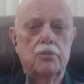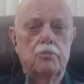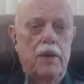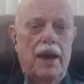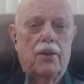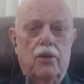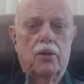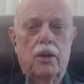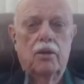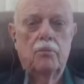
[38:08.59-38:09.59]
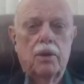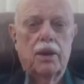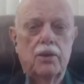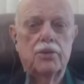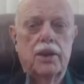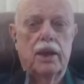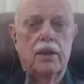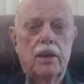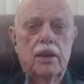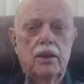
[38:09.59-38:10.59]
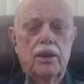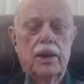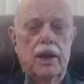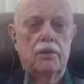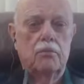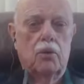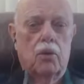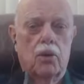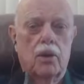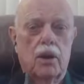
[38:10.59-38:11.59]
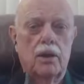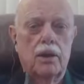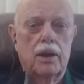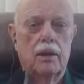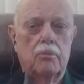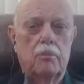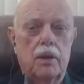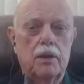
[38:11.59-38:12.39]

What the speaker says: better because you get more you get a